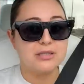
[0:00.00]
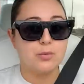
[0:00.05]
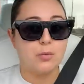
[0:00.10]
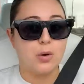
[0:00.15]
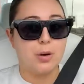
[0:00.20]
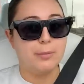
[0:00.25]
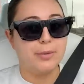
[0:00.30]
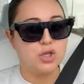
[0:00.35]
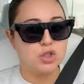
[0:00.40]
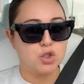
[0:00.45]
I want
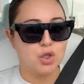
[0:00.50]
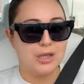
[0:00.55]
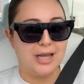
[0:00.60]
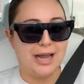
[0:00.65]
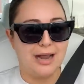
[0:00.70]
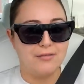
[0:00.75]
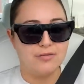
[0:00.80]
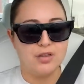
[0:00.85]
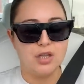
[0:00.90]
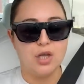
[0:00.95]
to make sure like
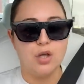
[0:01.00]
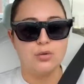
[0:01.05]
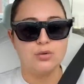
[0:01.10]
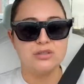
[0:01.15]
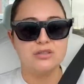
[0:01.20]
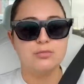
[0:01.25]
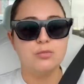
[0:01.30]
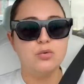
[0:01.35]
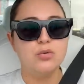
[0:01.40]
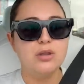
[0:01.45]
everything goes
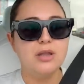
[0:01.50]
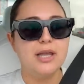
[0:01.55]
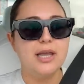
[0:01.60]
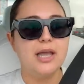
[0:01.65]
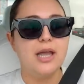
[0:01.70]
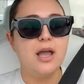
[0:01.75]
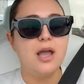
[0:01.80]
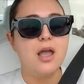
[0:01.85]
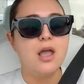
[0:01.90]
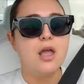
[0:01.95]

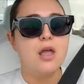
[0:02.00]
smoothly.